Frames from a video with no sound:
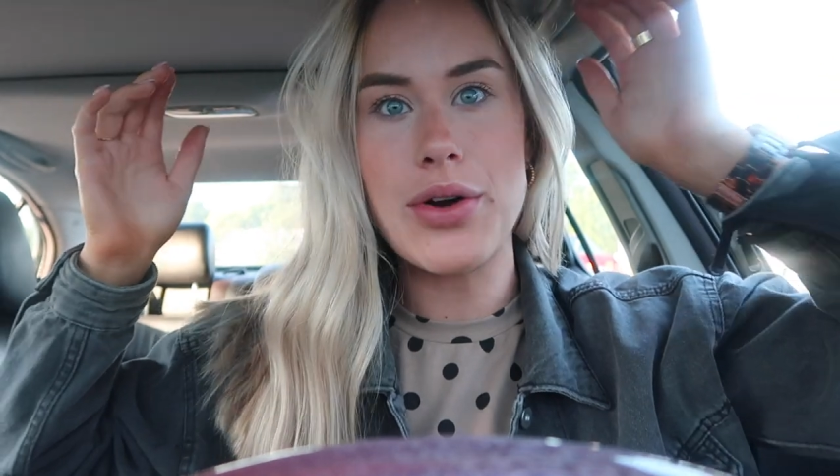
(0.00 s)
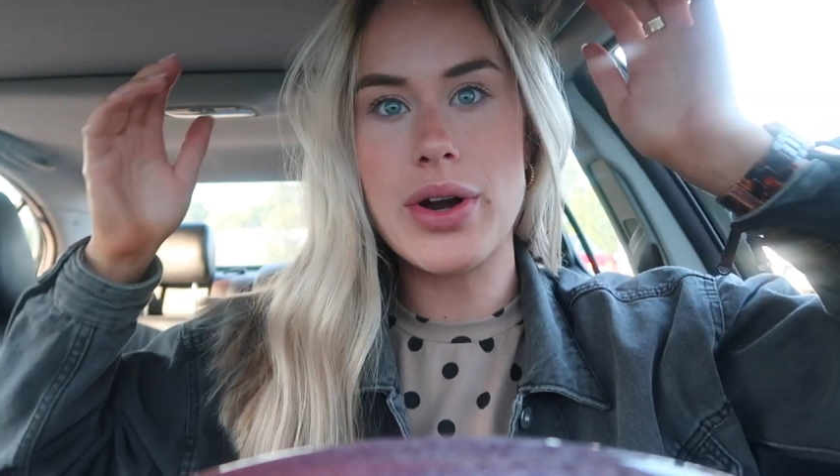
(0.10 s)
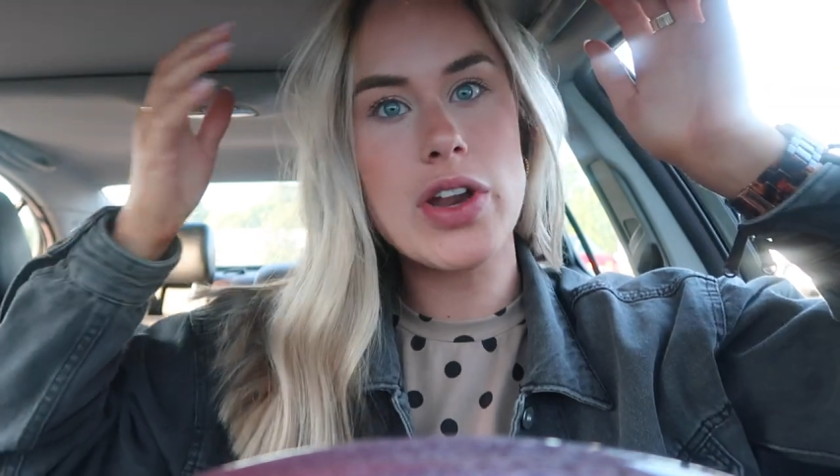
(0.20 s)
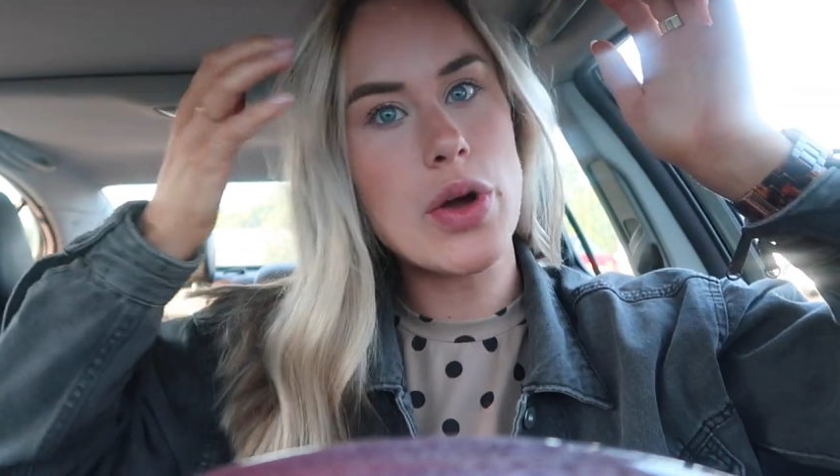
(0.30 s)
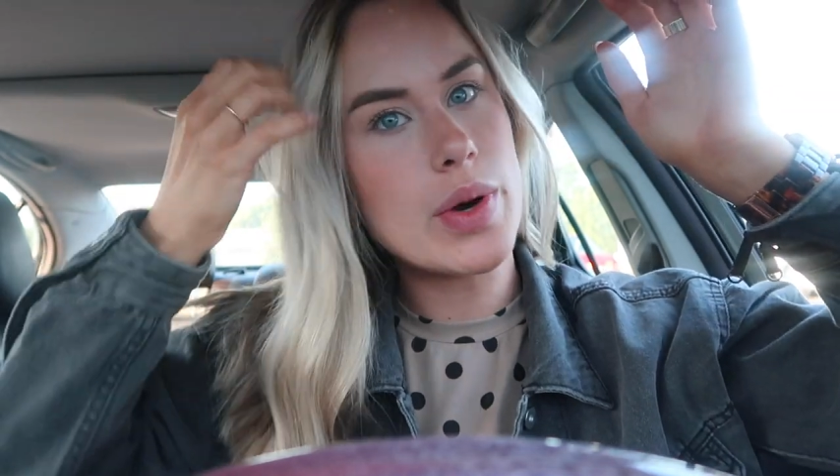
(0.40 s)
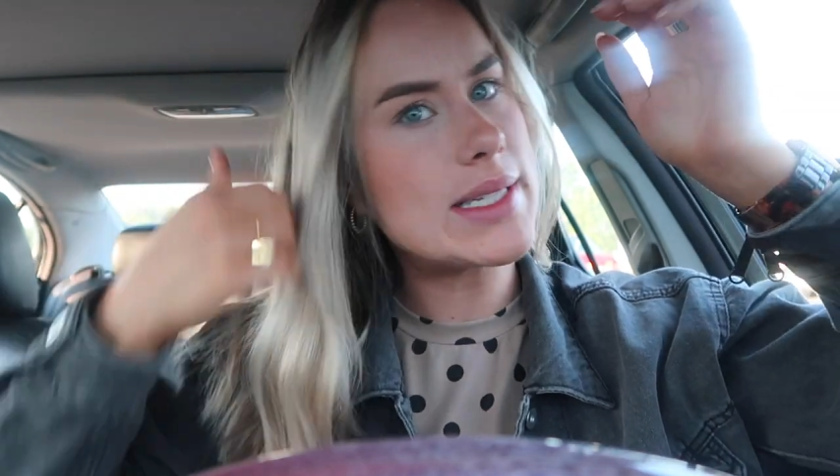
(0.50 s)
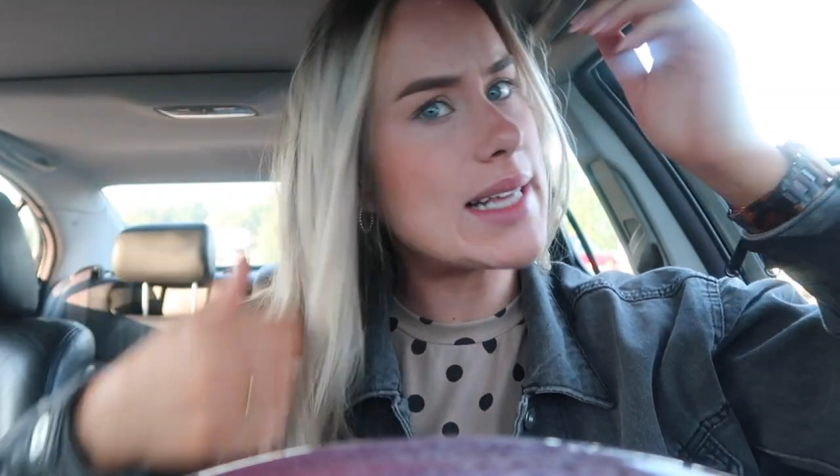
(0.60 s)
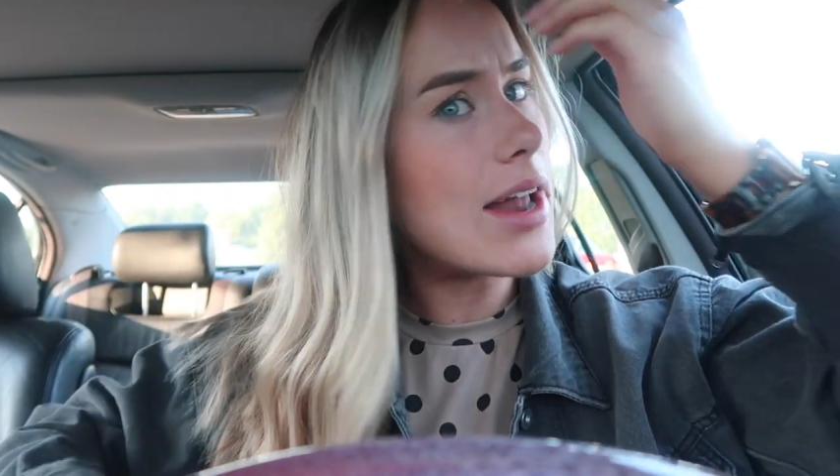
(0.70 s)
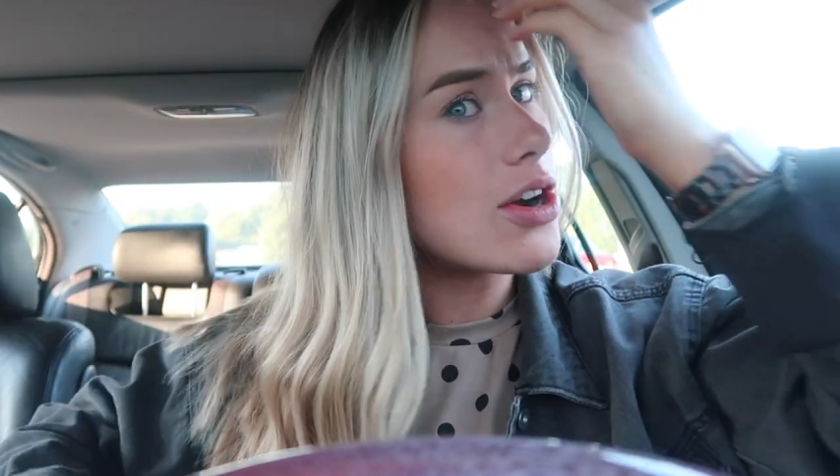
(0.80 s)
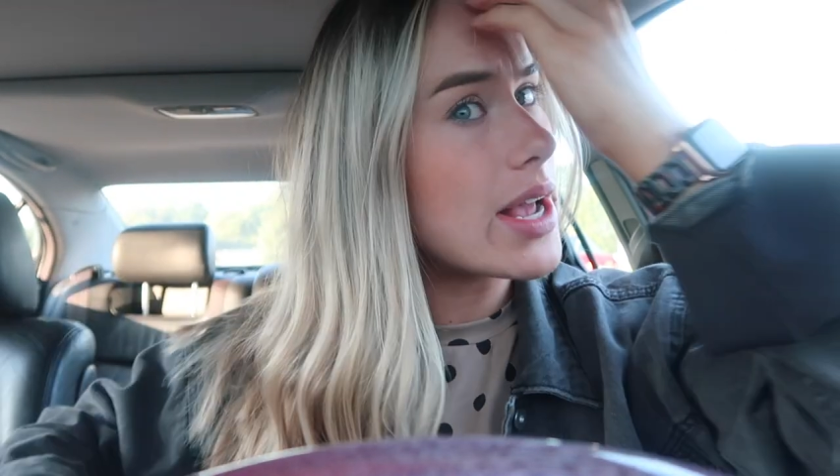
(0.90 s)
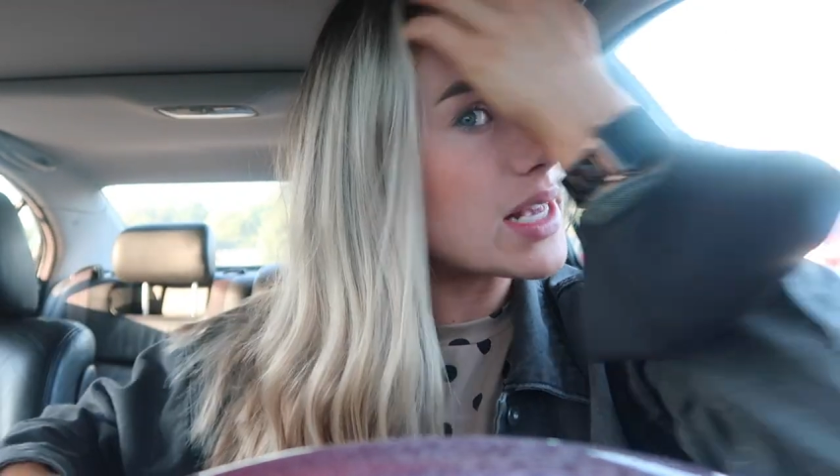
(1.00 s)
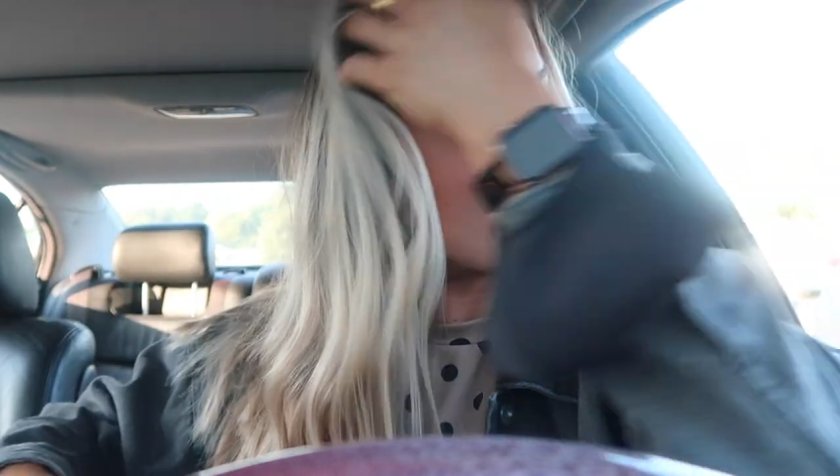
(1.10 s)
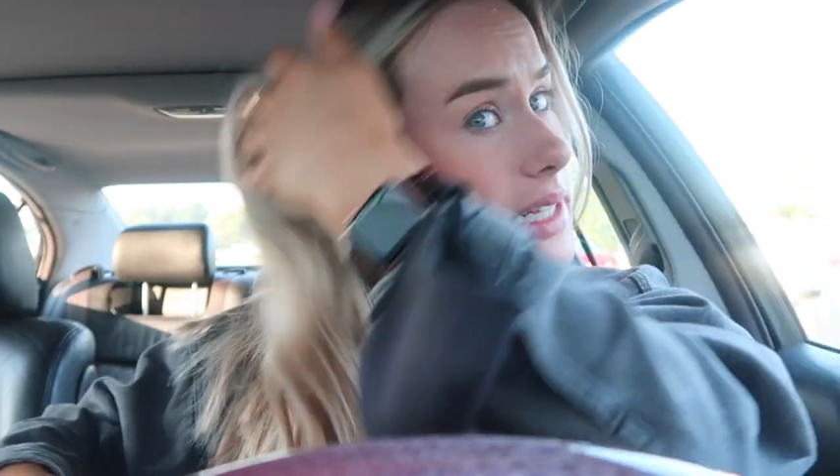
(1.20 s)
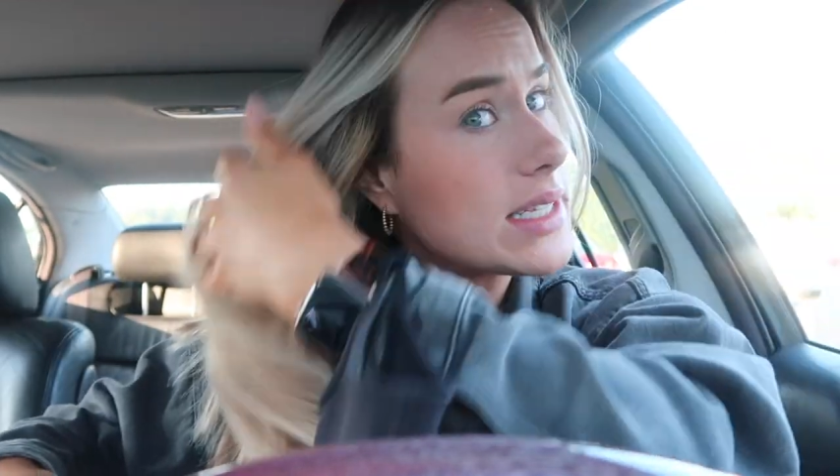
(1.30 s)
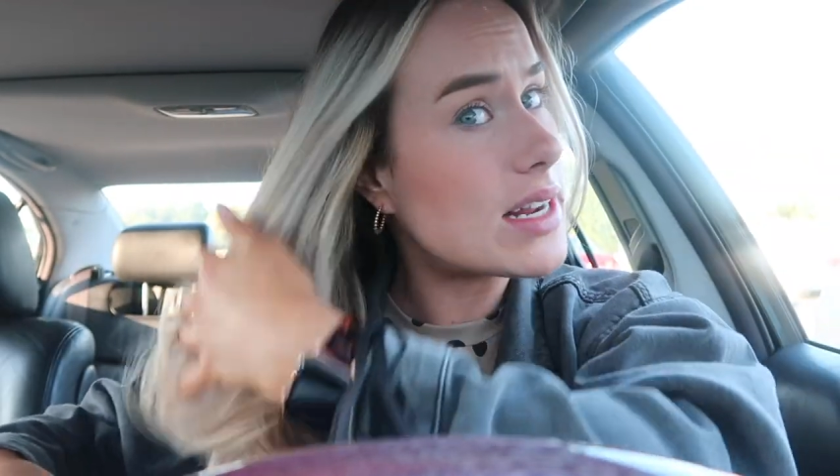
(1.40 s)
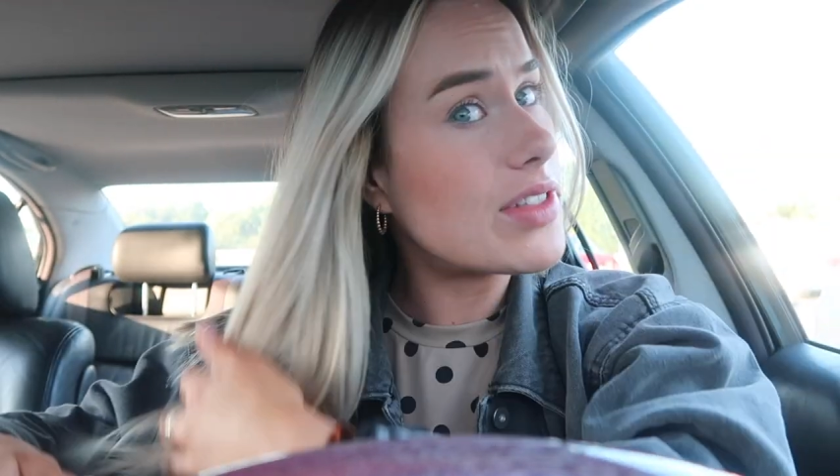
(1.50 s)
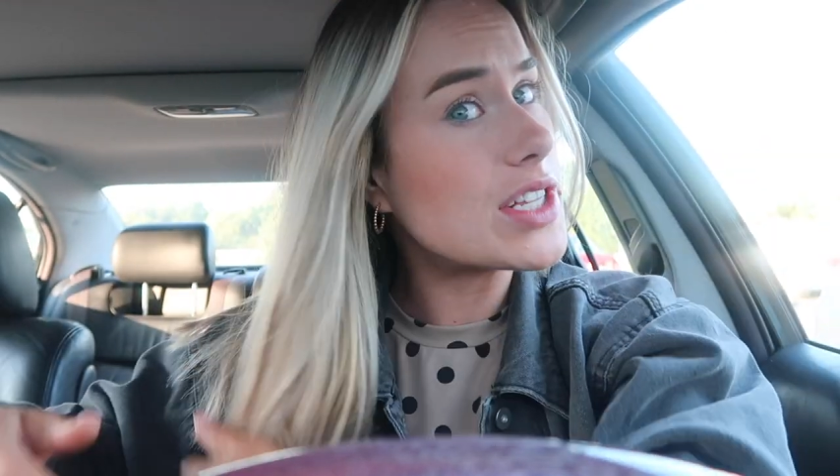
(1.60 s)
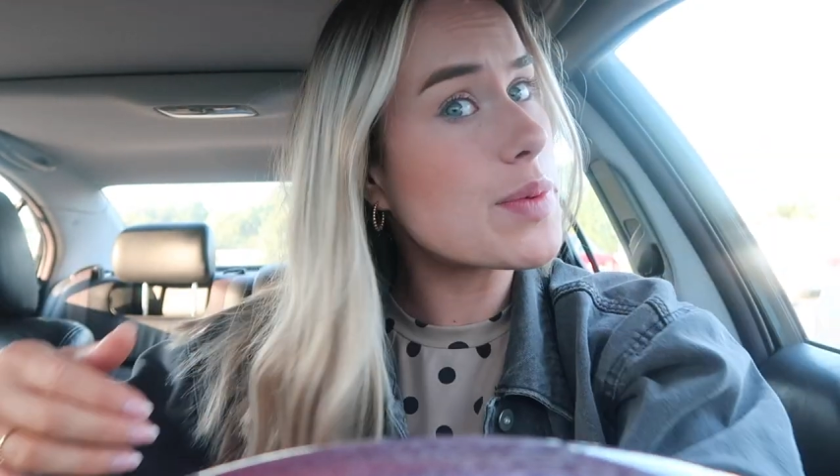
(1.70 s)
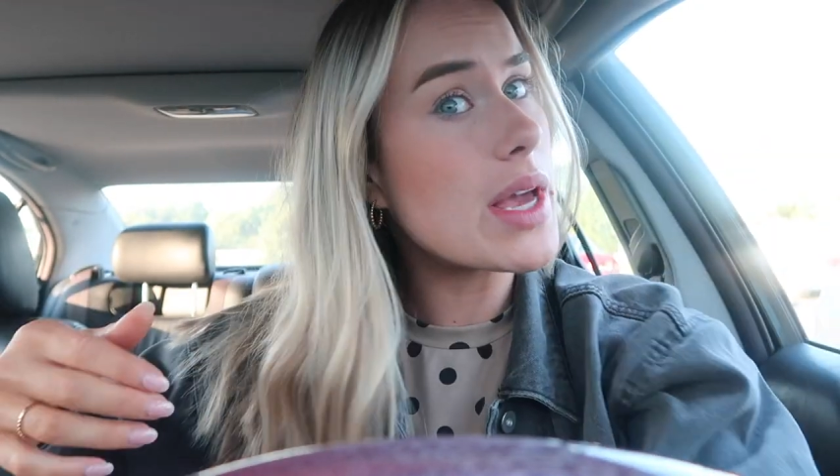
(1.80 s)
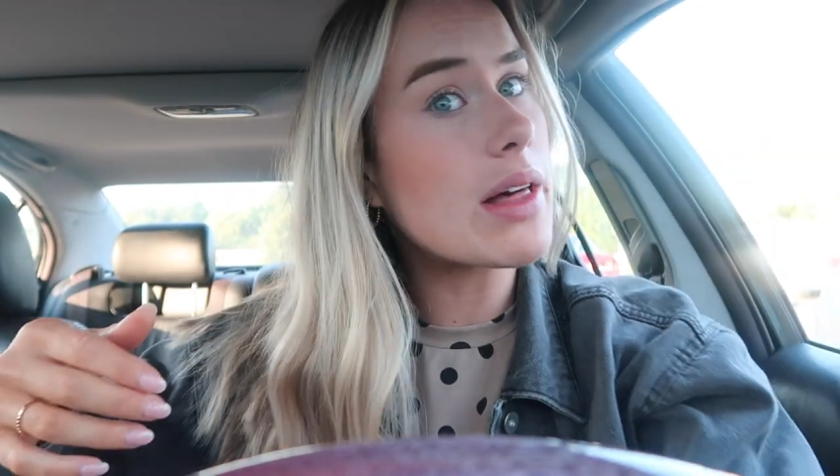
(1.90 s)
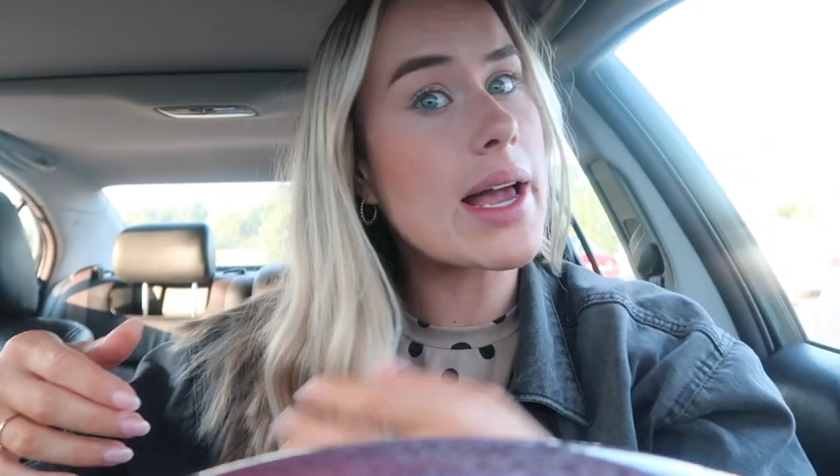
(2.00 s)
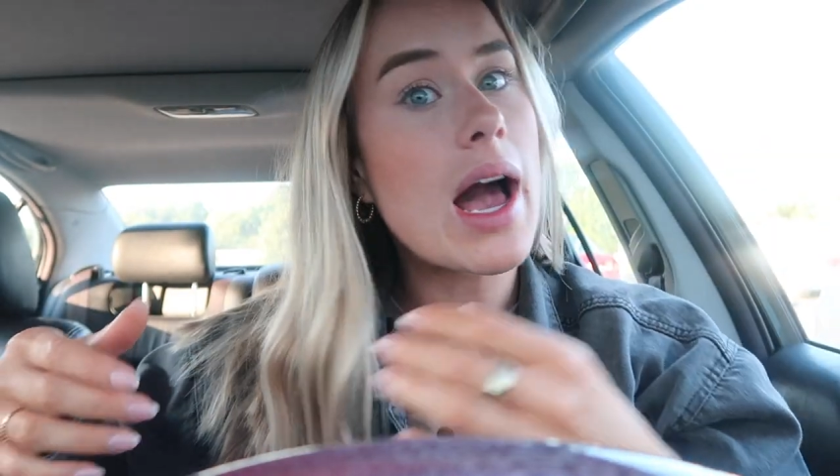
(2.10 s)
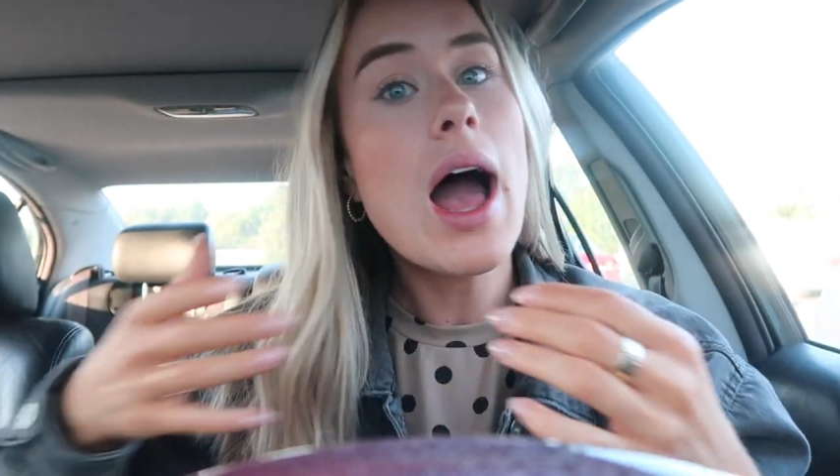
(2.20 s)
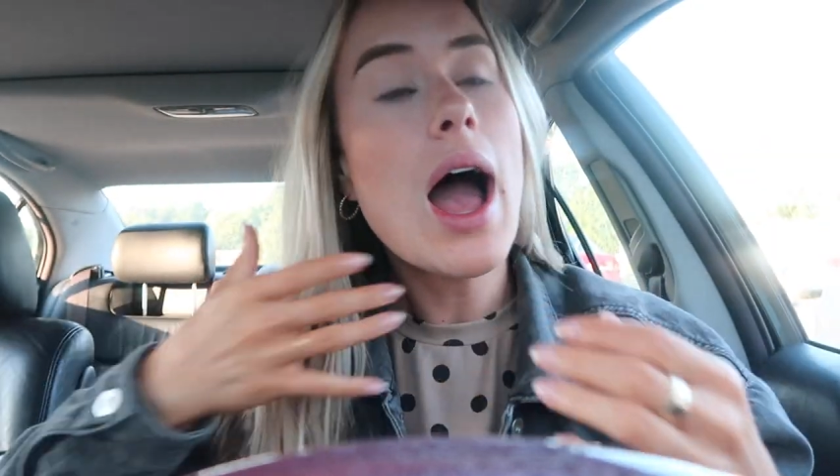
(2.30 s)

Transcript: I don't even know what Saturday consists of this week. Like